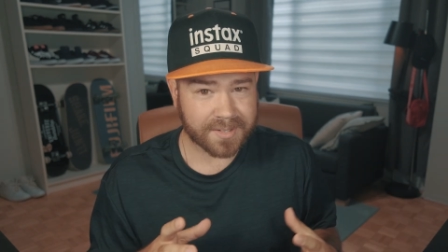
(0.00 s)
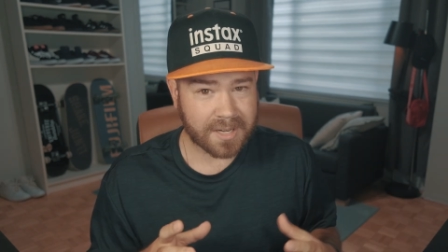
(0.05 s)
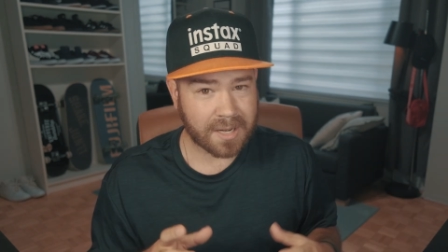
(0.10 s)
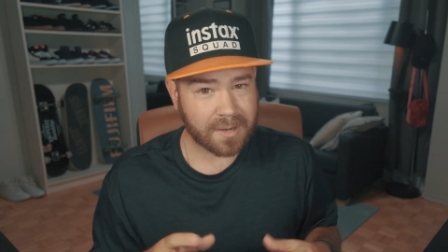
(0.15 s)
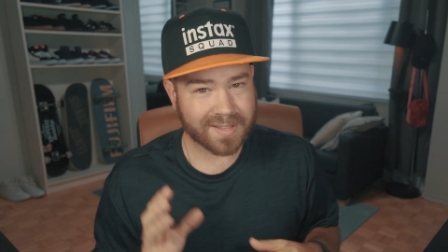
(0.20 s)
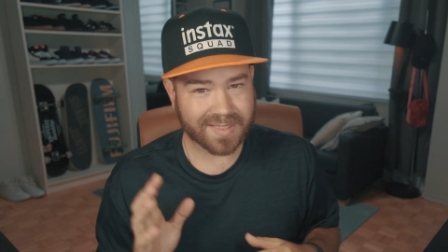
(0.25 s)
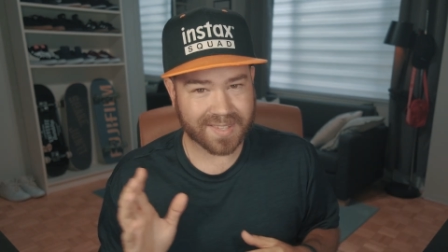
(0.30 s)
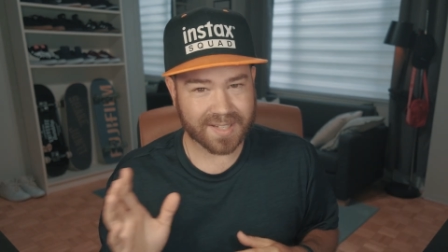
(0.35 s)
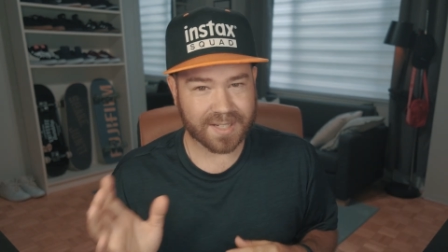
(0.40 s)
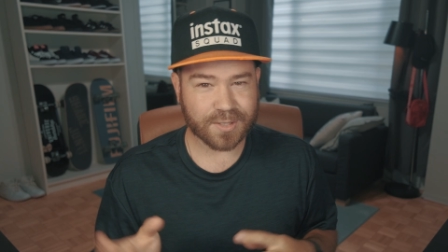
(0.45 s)
Now
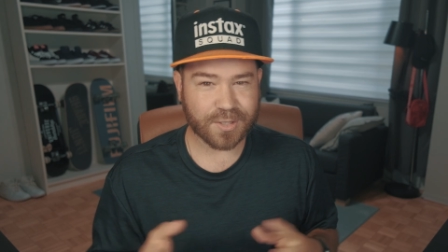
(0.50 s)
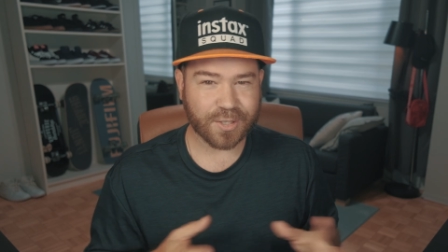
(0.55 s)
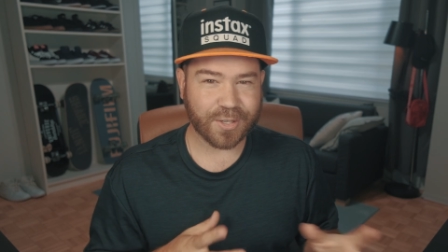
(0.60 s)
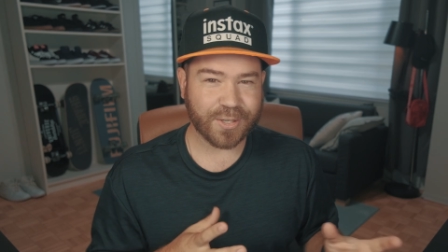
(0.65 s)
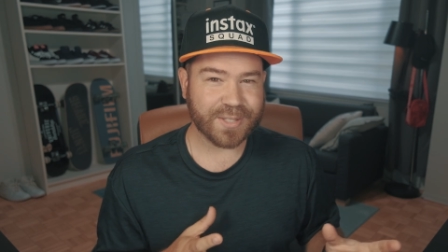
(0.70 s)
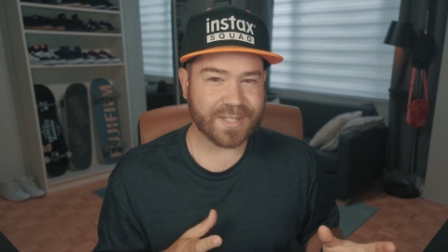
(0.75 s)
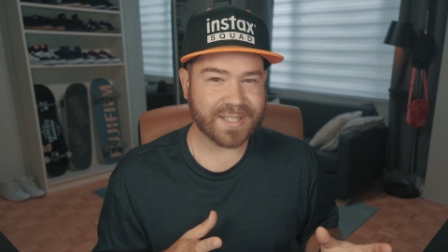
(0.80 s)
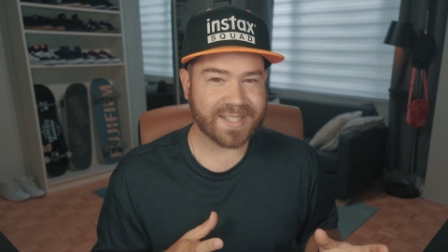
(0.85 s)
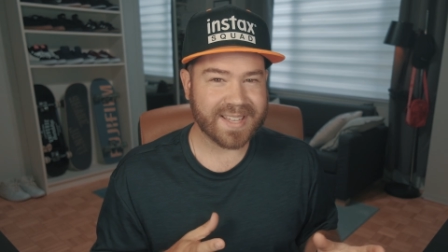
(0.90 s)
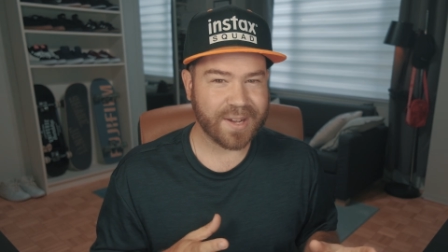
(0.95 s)
I think is a
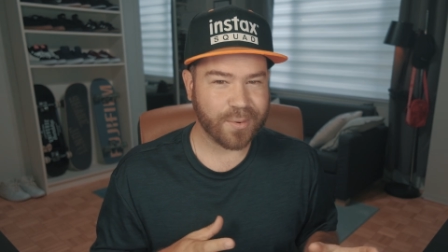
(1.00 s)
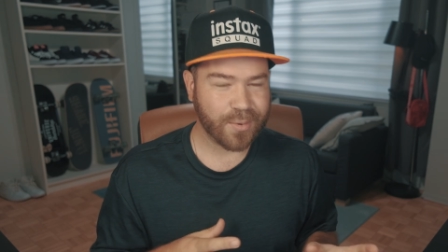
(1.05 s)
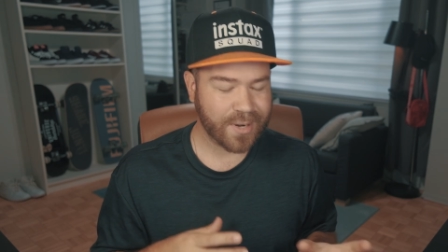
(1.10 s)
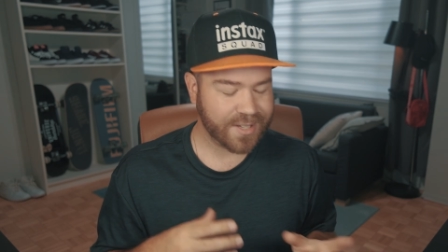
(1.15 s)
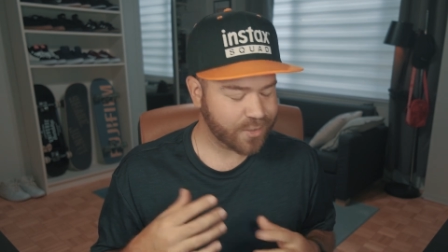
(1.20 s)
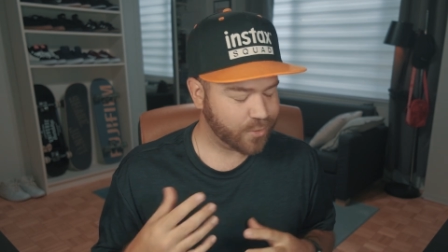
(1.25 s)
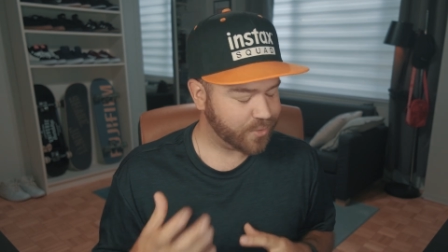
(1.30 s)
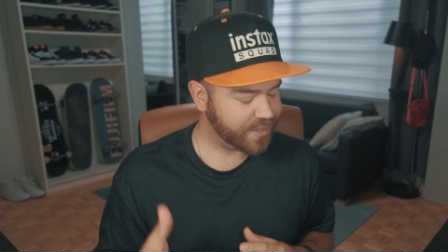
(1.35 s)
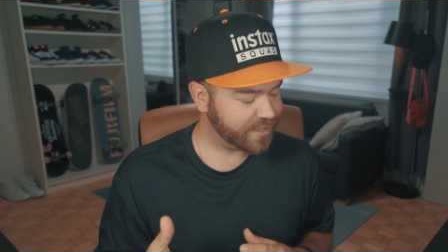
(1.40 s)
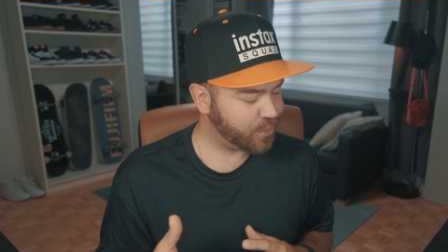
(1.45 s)
good
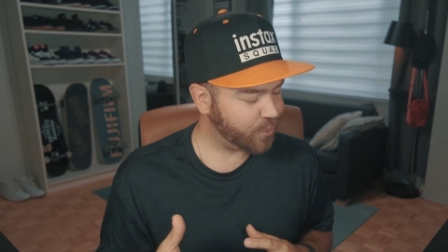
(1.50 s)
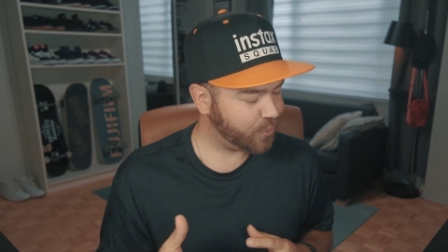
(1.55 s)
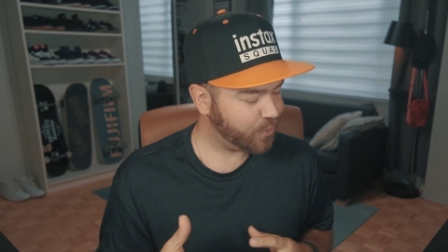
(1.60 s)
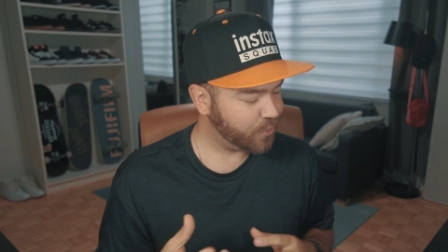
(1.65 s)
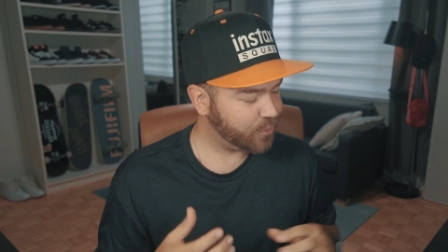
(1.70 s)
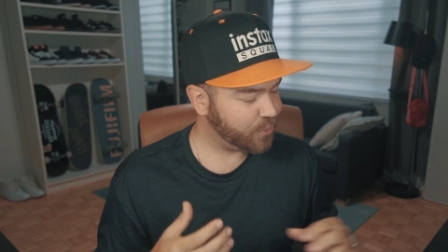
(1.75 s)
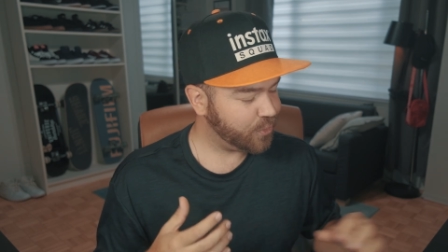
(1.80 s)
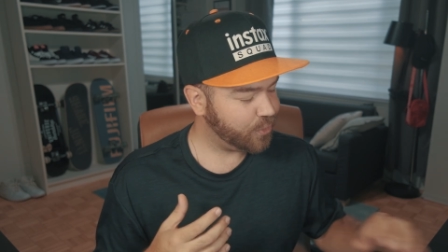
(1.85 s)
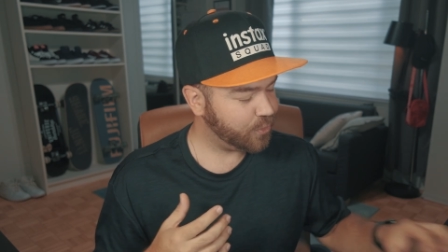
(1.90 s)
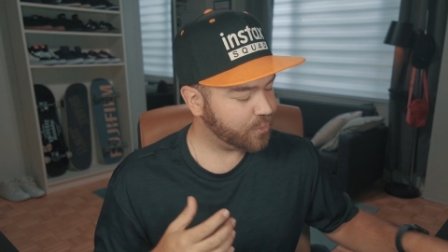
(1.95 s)
segue to
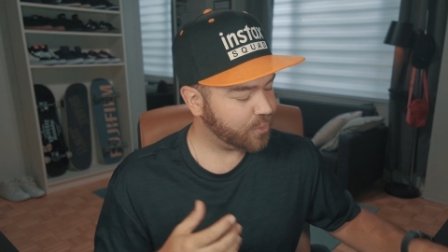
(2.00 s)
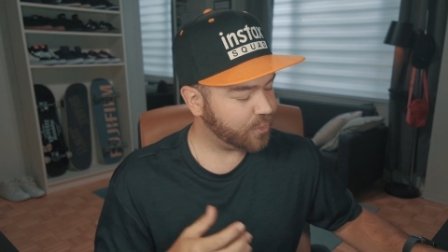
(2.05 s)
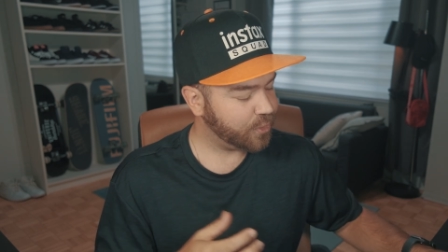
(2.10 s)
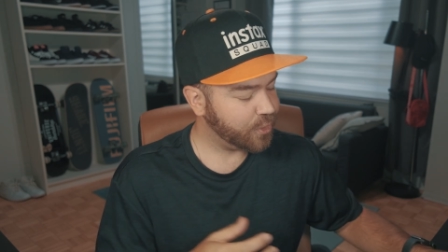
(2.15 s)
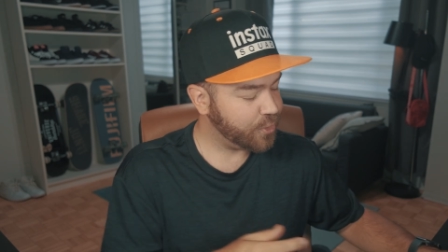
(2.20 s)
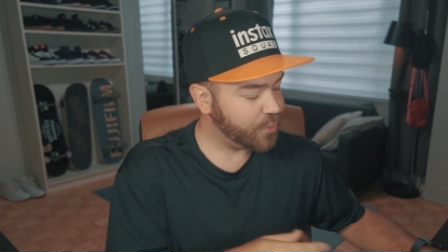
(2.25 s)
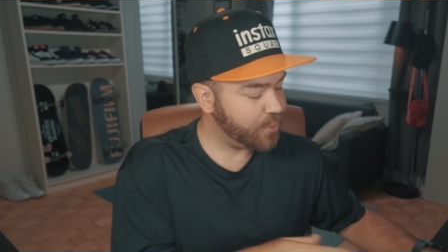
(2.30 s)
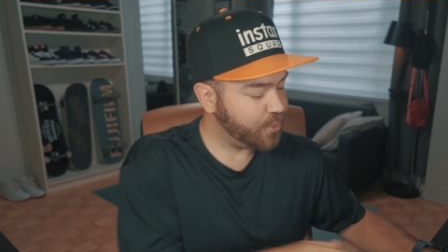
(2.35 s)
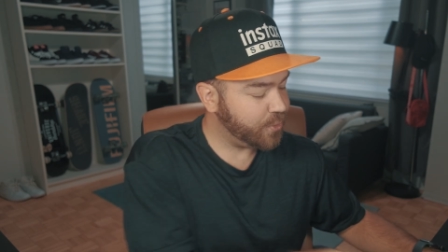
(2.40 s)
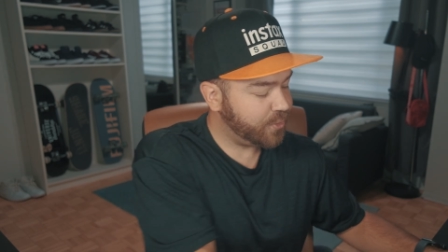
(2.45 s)
introduce you to the
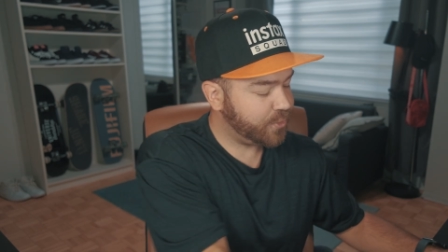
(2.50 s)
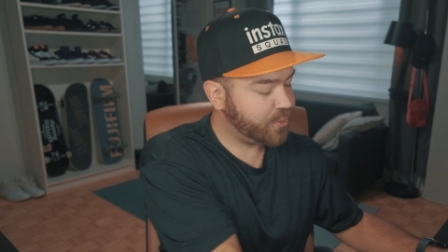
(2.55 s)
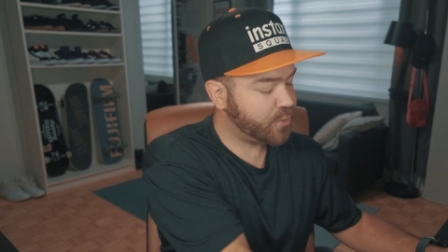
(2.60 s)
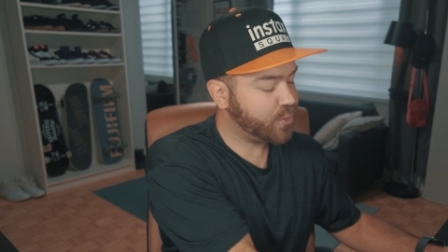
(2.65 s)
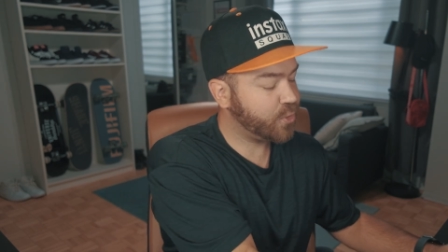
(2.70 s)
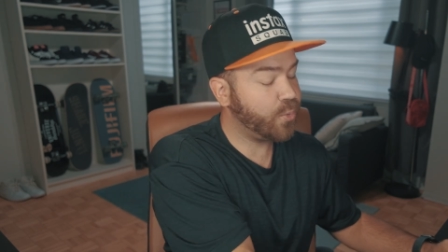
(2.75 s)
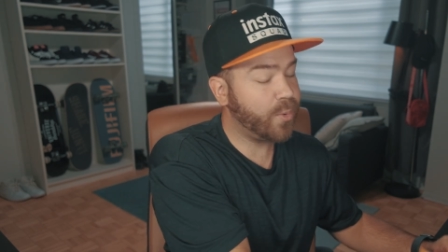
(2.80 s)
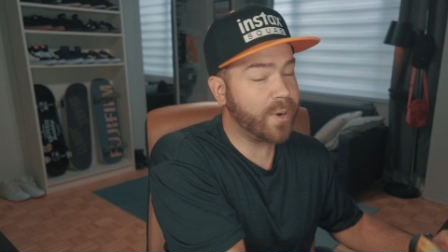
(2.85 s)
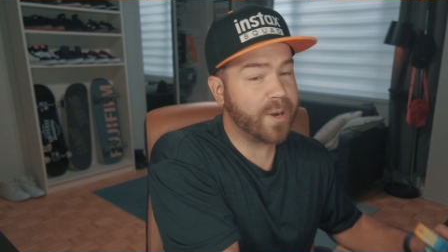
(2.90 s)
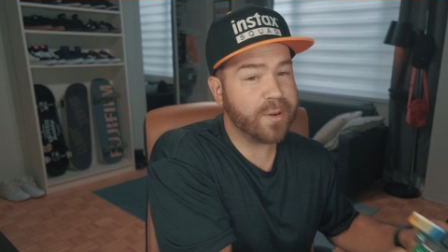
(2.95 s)
new
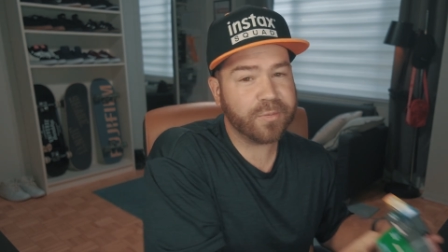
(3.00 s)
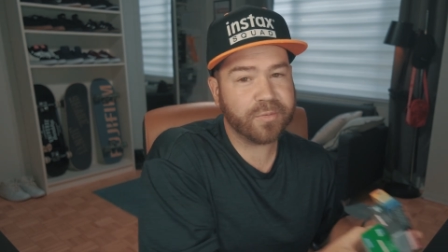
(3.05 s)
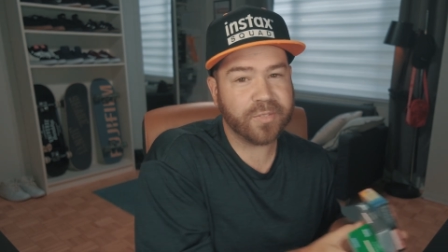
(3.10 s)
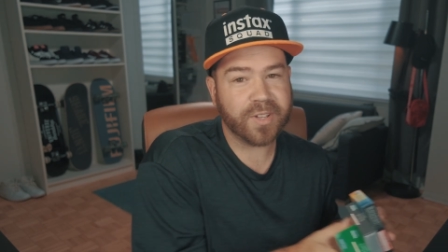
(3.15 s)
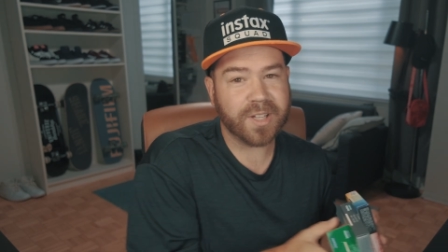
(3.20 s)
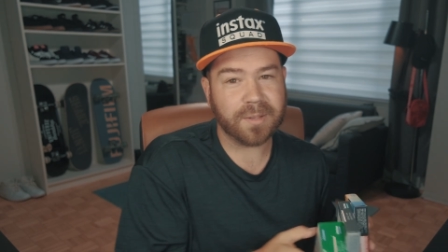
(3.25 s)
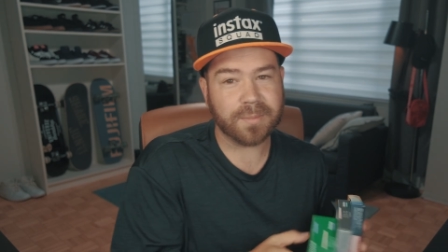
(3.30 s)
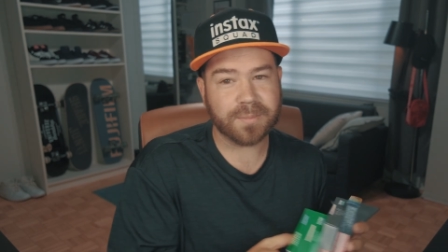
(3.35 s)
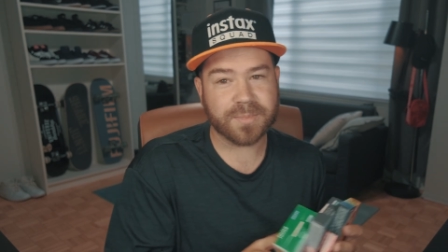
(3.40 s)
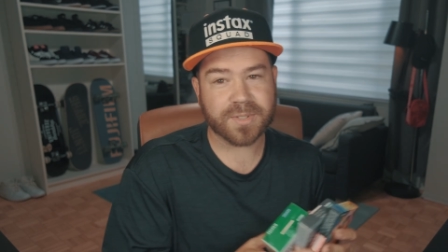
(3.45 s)
square
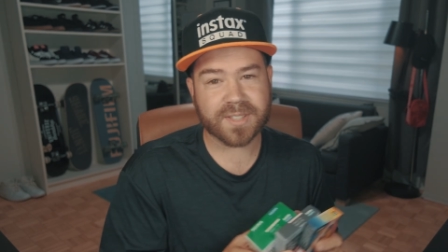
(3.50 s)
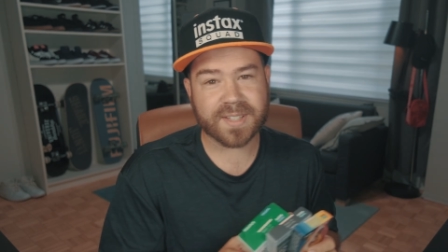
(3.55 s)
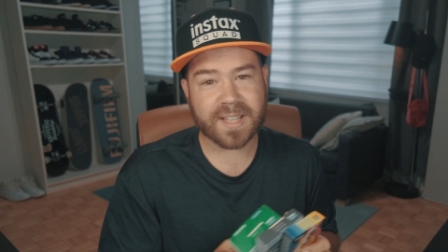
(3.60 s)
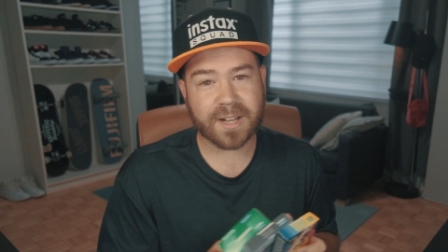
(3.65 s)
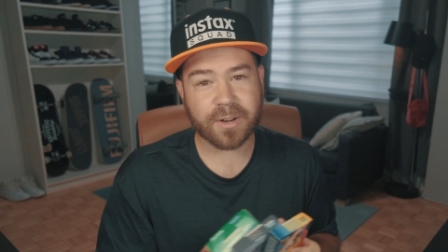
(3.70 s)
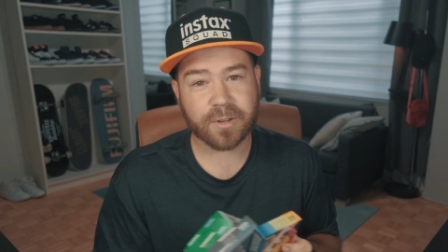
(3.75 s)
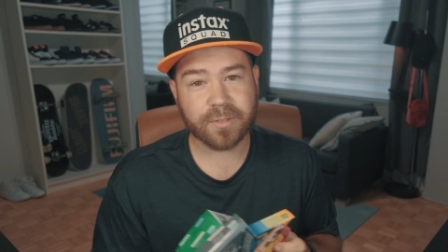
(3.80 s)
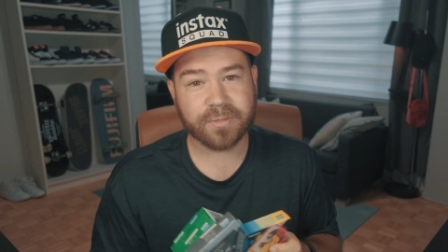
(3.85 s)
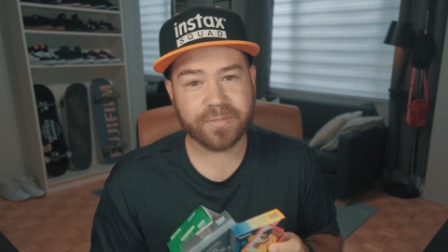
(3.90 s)
films that are